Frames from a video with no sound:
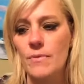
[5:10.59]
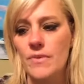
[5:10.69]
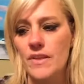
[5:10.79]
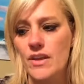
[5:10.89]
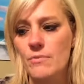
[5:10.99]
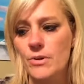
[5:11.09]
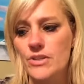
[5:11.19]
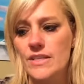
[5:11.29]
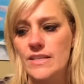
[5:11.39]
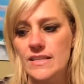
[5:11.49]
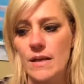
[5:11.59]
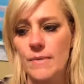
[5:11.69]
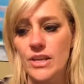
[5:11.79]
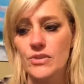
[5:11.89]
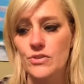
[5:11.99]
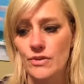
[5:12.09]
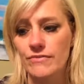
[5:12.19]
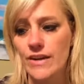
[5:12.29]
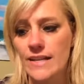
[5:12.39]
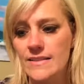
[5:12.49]
with another person does not make you true
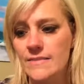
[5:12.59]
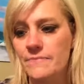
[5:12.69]
friends.